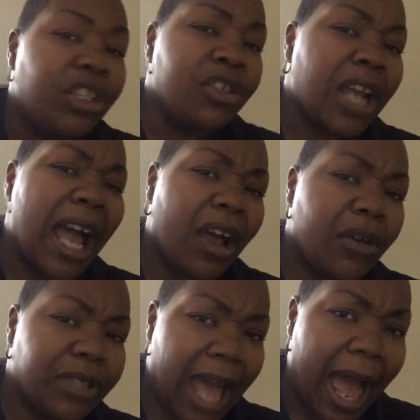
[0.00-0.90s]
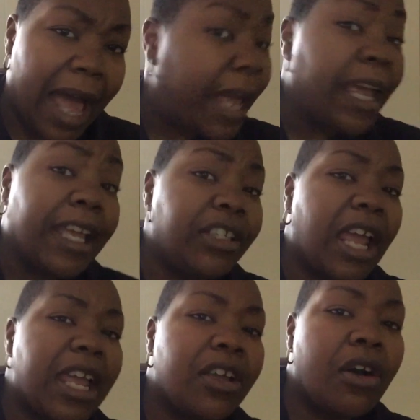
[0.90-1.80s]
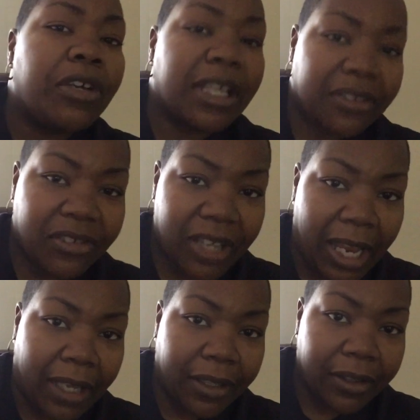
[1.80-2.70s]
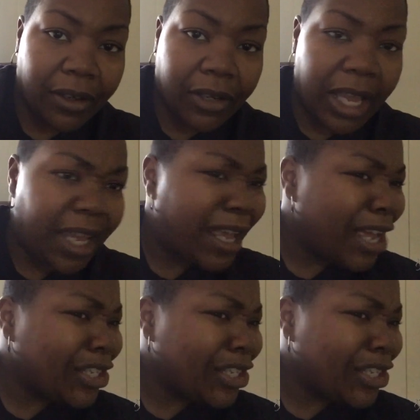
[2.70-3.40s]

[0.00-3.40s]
You're not gonna die and you ain't gonna get sick, okay?